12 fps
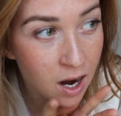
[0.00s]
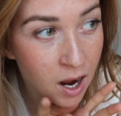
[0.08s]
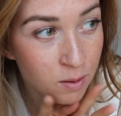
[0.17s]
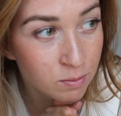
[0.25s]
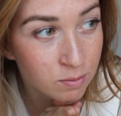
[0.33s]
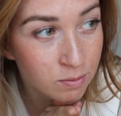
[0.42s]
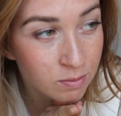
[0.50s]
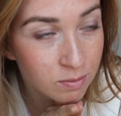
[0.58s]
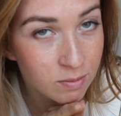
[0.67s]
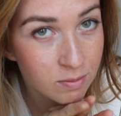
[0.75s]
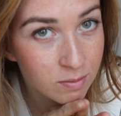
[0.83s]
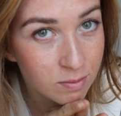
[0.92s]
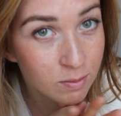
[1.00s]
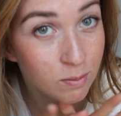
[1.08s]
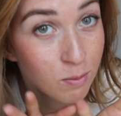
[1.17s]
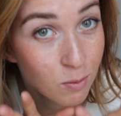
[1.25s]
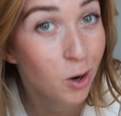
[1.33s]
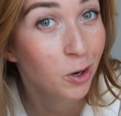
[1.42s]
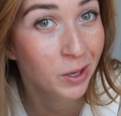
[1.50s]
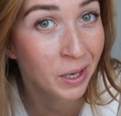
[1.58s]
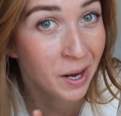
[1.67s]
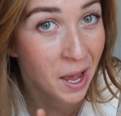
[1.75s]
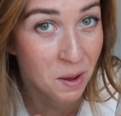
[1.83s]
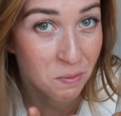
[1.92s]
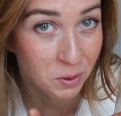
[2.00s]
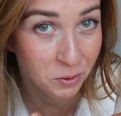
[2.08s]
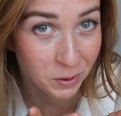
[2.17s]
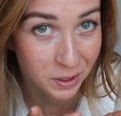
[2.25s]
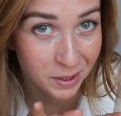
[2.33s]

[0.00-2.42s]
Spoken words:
I'm more than happy with